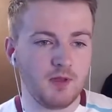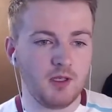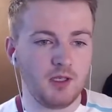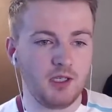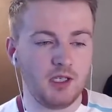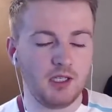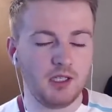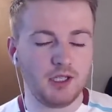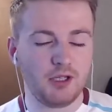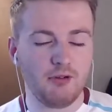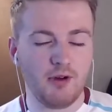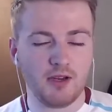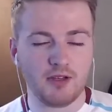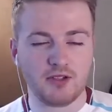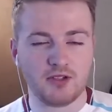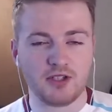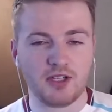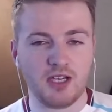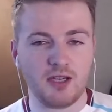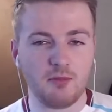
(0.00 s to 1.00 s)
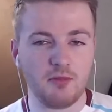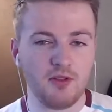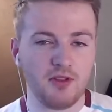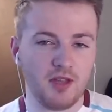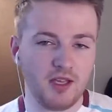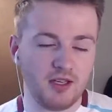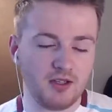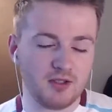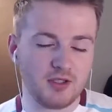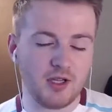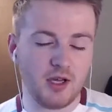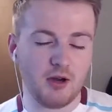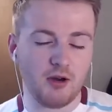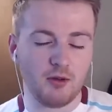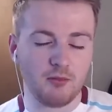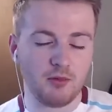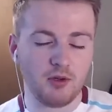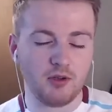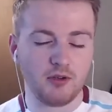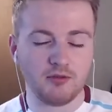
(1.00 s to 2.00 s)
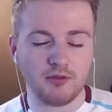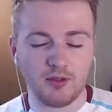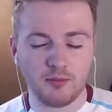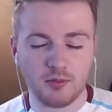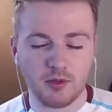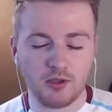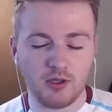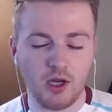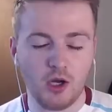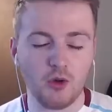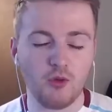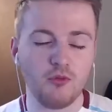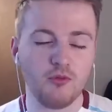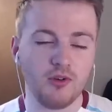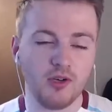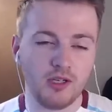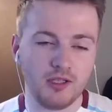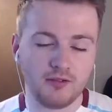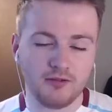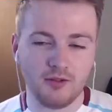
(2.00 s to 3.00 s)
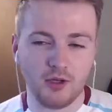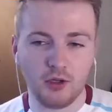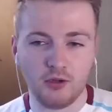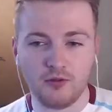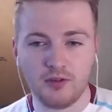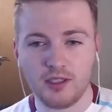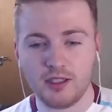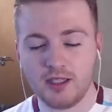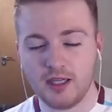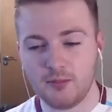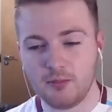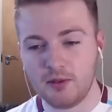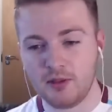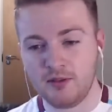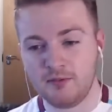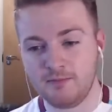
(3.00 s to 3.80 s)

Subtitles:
in the grand scheme of things, no, I'm not overly happy.